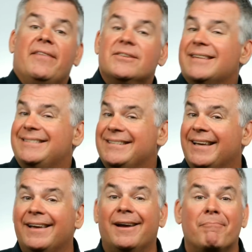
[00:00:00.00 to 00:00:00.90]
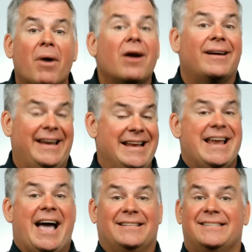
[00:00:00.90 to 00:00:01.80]
there's a ton of marketing
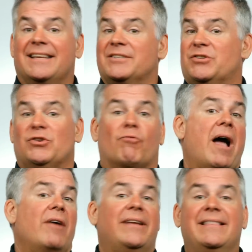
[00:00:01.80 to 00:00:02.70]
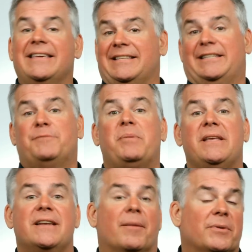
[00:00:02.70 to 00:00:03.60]
nonsense surrounding these
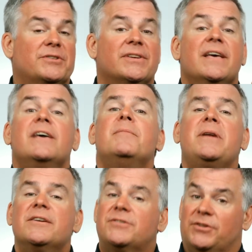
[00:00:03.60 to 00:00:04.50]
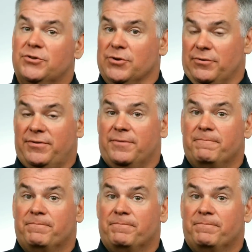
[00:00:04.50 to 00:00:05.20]
speed numbers, but here's the truth.